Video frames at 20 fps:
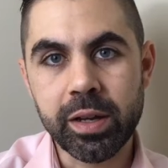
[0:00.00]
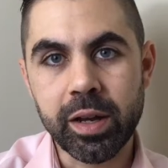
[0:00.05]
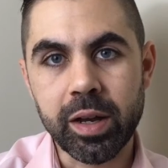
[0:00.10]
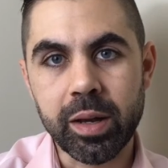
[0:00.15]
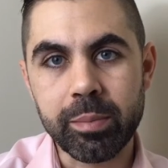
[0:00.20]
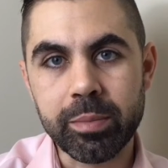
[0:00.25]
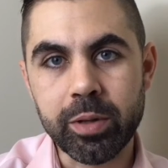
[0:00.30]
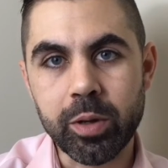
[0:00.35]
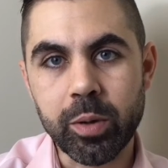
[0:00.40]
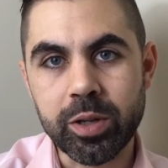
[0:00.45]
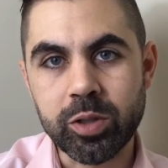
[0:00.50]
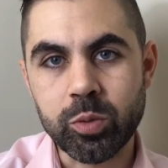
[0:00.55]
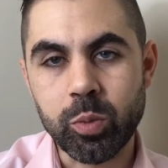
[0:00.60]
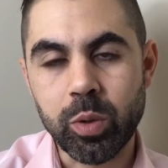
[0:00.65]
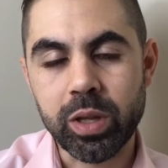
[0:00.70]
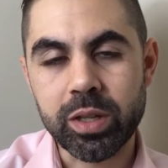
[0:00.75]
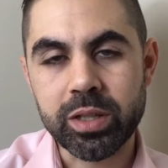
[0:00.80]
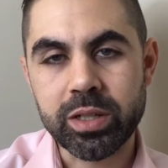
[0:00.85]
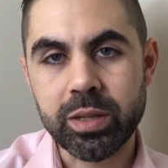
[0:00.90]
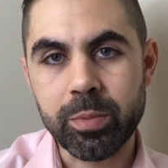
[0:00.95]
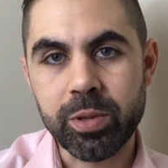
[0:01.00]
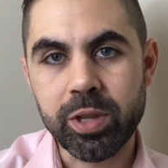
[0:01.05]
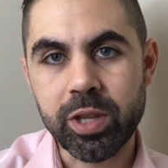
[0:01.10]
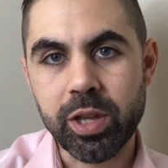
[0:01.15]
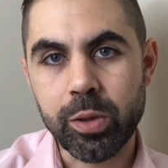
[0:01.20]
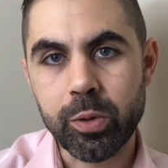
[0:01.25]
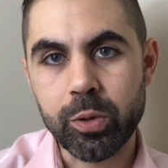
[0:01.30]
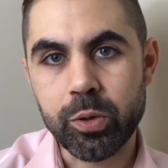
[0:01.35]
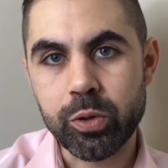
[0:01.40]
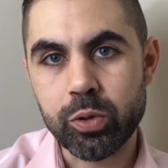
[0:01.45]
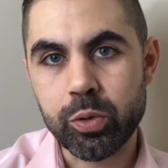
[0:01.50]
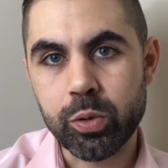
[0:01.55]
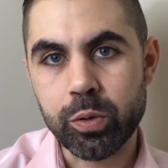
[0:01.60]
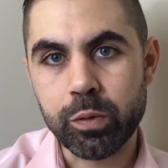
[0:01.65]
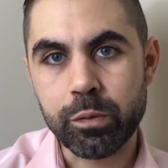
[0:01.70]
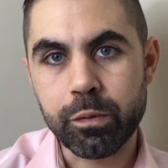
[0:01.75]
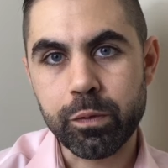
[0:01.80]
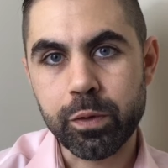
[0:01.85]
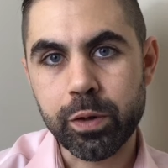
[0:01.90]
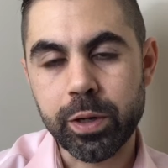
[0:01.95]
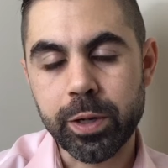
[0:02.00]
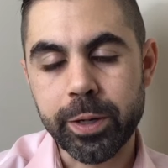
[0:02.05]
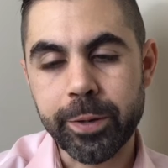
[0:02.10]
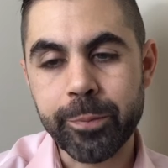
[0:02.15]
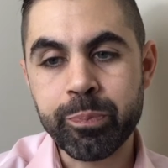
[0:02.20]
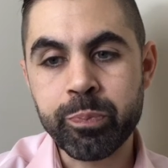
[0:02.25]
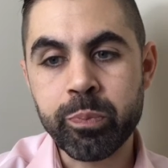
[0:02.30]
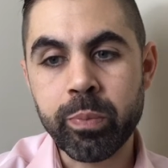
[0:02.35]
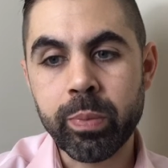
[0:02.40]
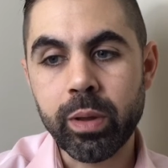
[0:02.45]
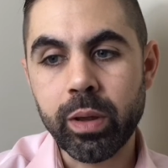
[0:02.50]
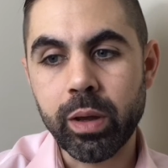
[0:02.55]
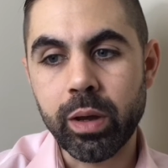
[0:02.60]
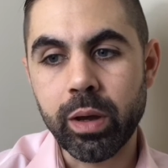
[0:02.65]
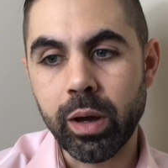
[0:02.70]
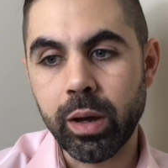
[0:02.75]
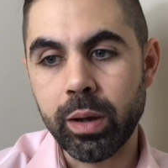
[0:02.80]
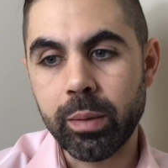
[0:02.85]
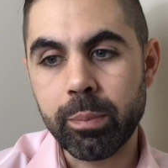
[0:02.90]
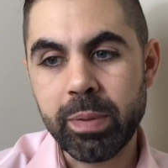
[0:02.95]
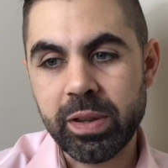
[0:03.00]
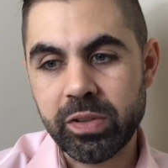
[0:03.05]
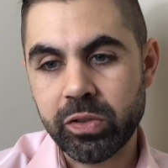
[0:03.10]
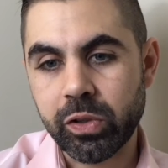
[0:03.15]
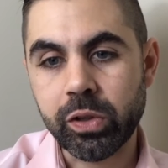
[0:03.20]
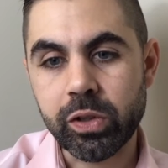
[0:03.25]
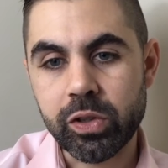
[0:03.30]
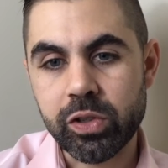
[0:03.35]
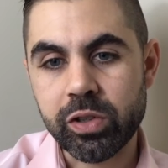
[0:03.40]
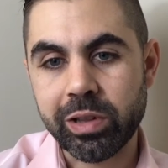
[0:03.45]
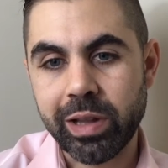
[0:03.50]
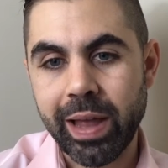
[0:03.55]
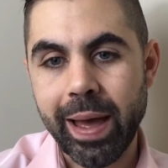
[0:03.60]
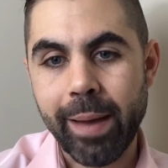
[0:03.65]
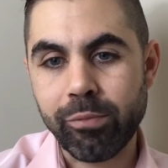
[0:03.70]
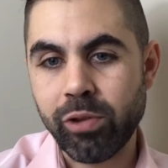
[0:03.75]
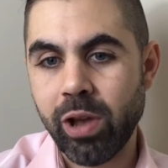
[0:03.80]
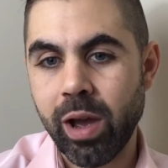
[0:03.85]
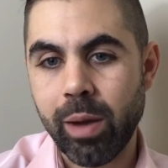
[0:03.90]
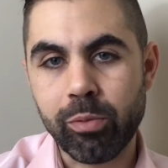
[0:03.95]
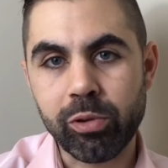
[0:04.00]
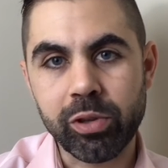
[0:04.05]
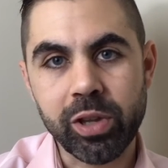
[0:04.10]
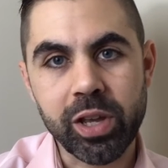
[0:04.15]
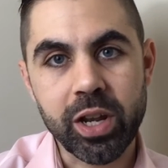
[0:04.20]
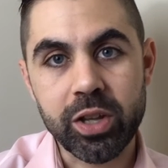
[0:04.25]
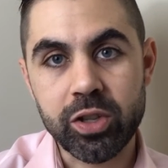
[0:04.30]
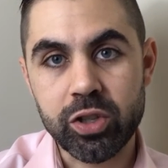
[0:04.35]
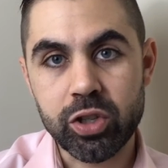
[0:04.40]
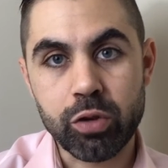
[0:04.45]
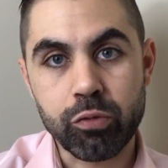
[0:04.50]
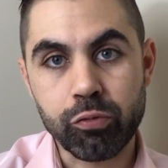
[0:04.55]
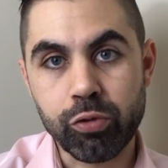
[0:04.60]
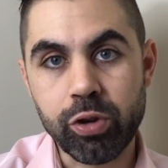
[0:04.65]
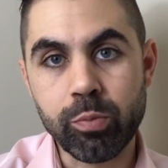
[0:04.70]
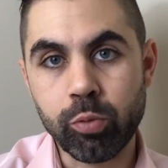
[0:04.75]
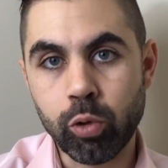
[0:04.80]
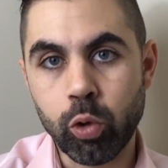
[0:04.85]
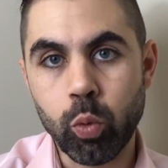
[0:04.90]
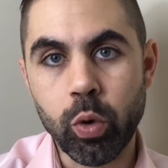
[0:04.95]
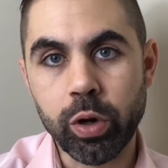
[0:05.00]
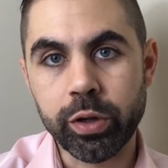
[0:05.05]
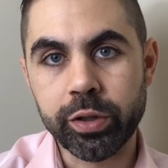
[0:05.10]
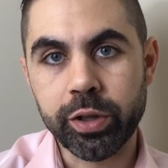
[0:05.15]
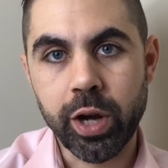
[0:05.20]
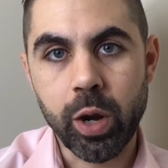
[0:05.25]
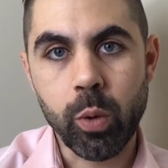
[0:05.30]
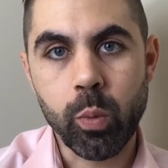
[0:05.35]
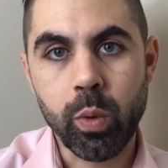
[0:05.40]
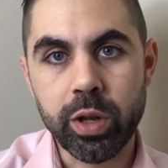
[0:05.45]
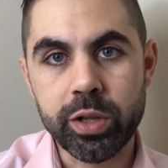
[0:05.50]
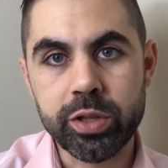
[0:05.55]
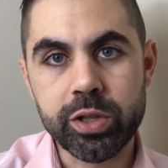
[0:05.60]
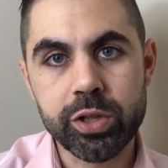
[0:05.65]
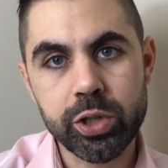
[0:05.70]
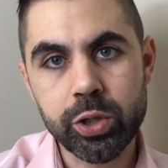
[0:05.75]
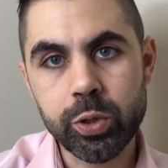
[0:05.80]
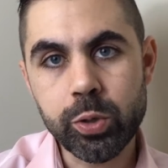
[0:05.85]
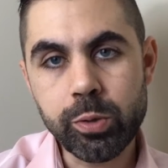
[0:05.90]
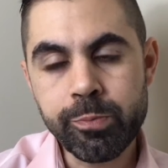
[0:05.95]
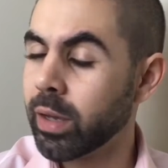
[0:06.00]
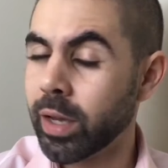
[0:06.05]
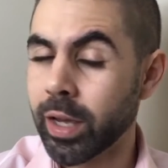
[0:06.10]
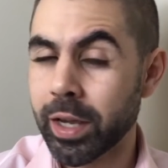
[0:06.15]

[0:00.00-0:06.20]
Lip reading: You know, as well as some of the other sort of basically just laptop-related cerebral work that I wanted to do.